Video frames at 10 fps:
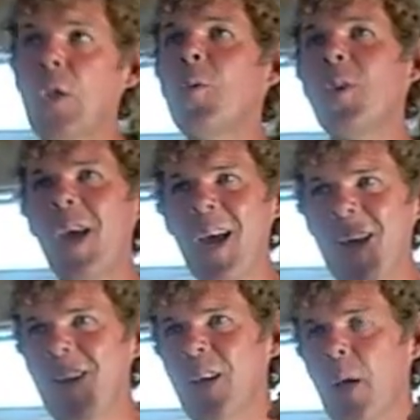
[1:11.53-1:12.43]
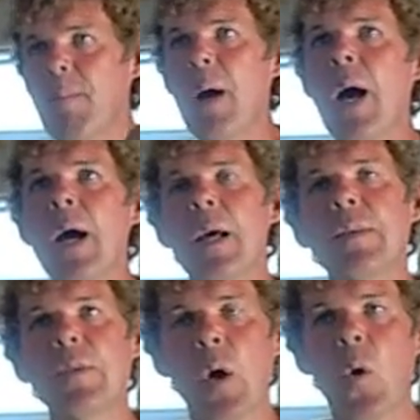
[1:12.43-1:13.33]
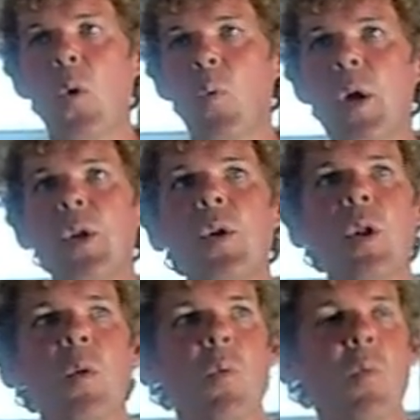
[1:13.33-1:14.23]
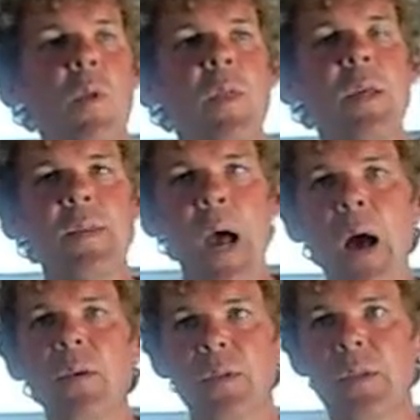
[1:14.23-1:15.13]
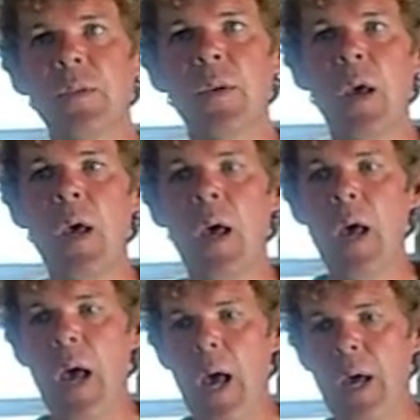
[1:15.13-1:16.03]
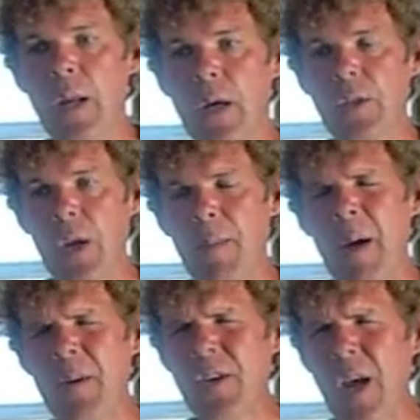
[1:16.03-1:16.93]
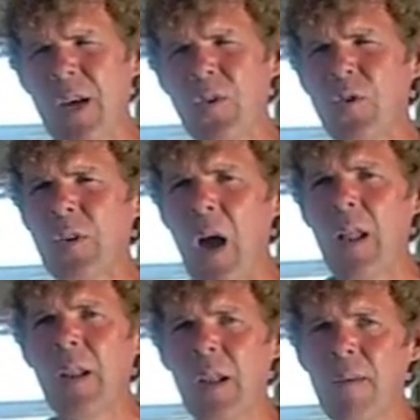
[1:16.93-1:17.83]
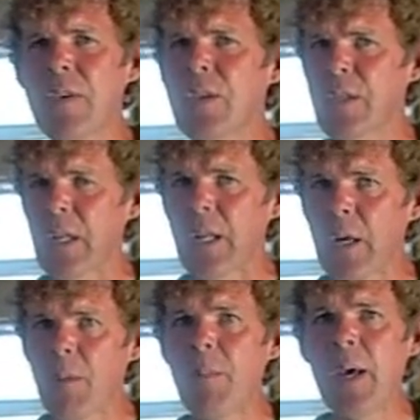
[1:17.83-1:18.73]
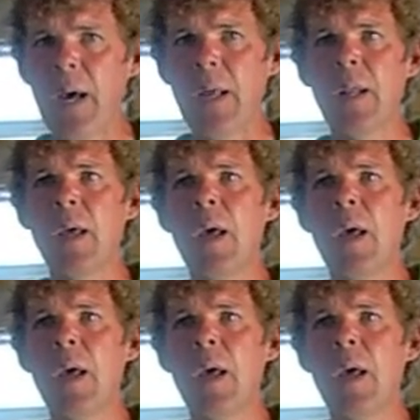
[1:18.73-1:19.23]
You can combine a solar wind unit with these houses and maybe change your style of living just a little bit,